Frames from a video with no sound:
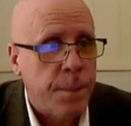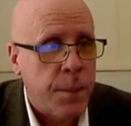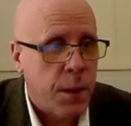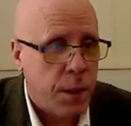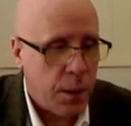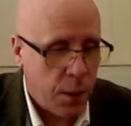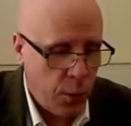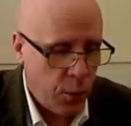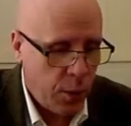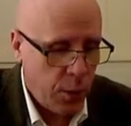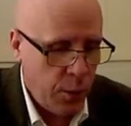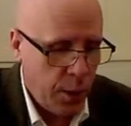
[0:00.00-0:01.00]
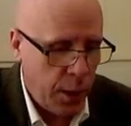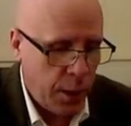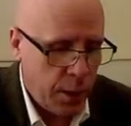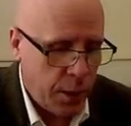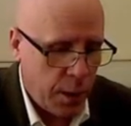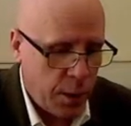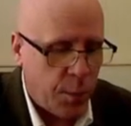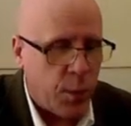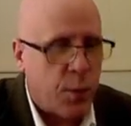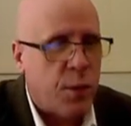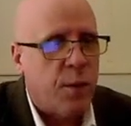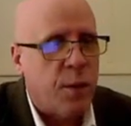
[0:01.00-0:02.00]
And you can do that in
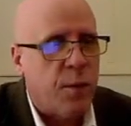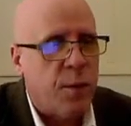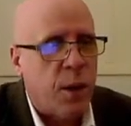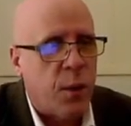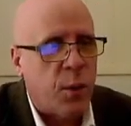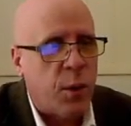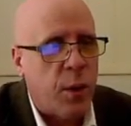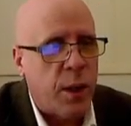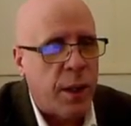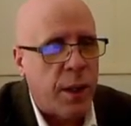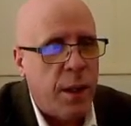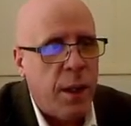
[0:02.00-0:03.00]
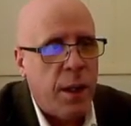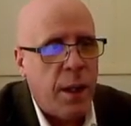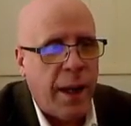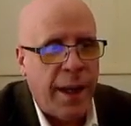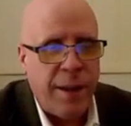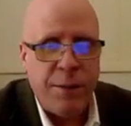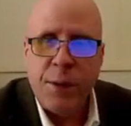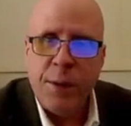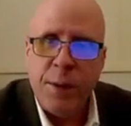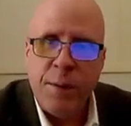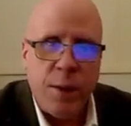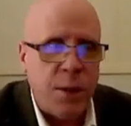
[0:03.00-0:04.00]
Desmos the following way. After the
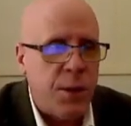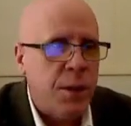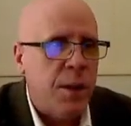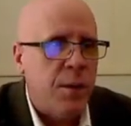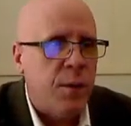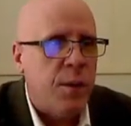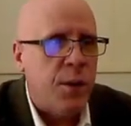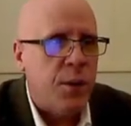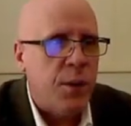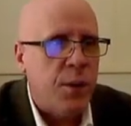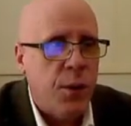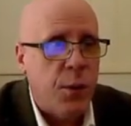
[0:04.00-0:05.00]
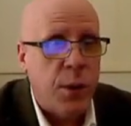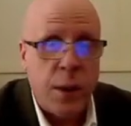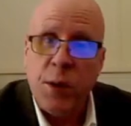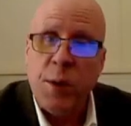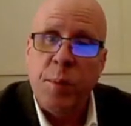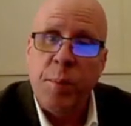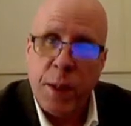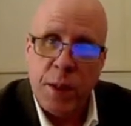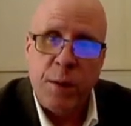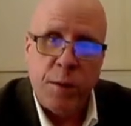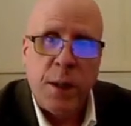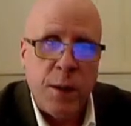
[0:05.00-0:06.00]
function definition, you can
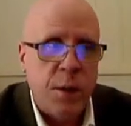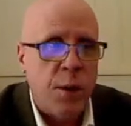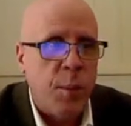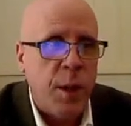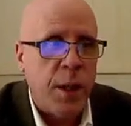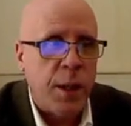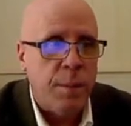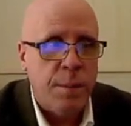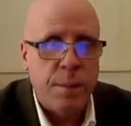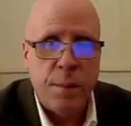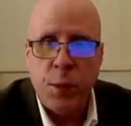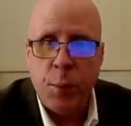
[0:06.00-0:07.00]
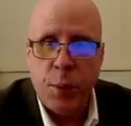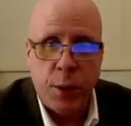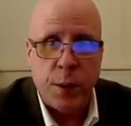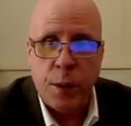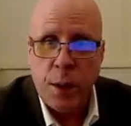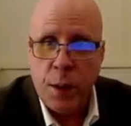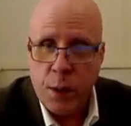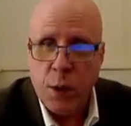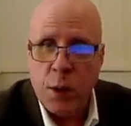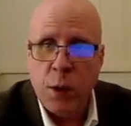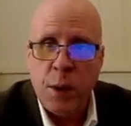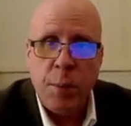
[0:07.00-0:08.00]
specify the domain. You put a
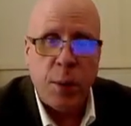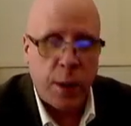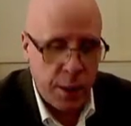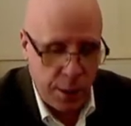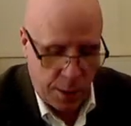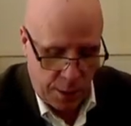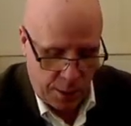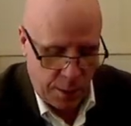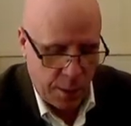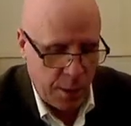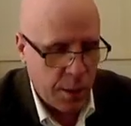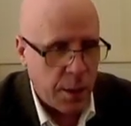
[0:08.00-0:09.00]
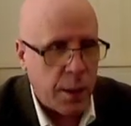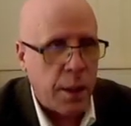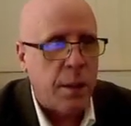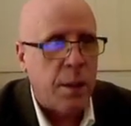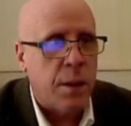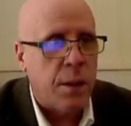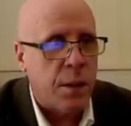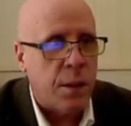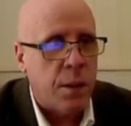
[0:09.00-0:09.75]
curly brace to indicate that it's